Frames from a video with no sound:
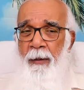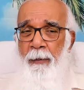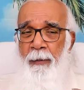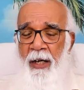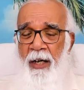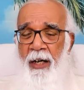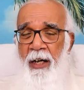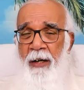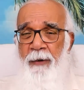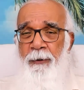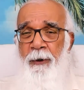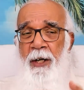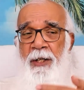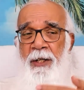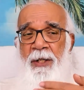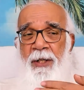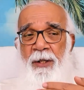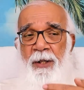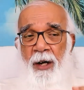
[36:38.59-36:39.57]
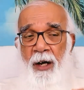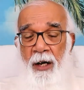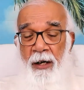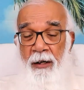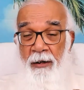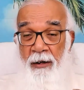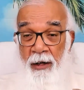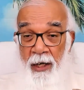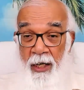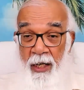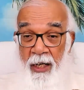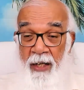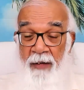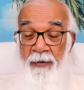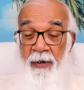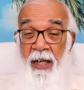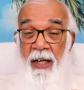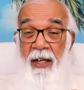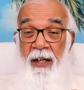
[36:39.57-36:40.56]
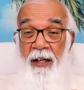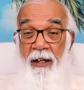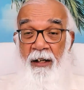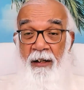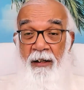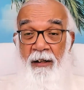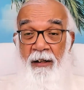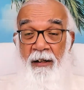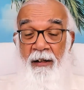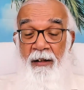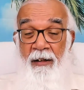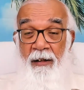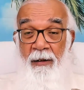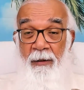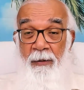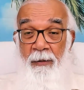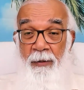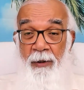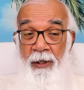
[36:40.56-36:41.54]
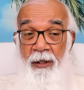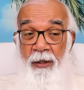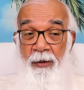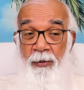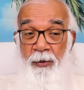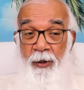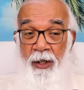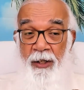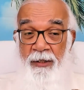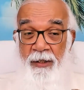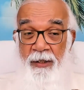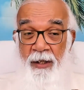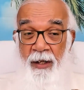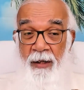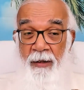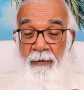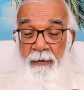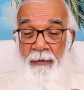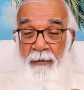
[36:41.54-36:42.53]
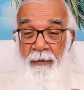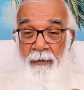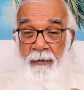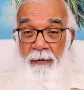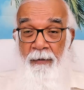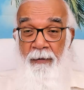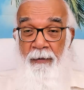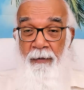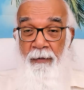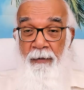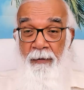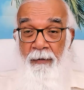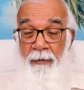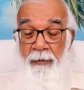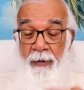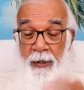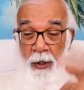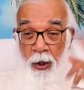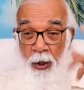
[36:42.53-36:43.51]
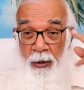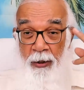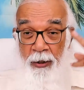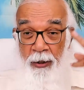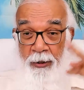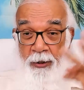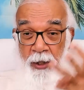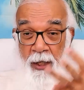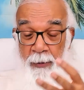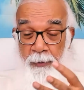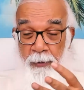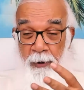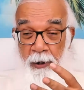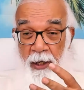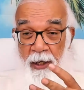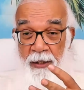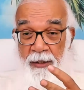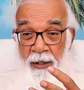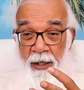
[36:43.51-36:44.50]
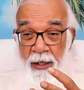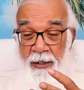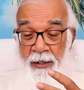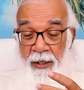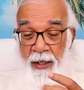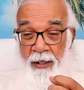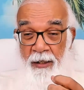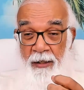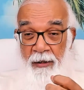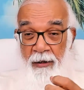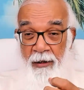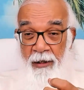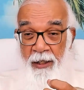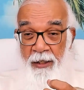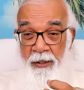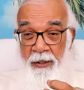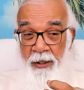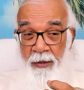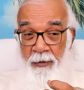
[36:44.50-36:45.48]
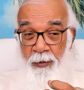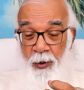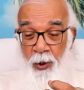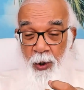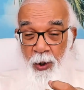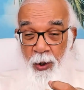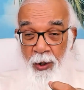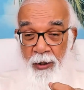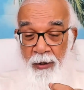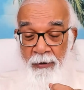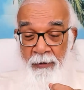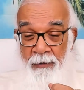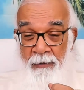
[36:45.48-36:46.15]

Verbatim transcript: But if I start living with the wisdom, with all the 3 points I said, collective law,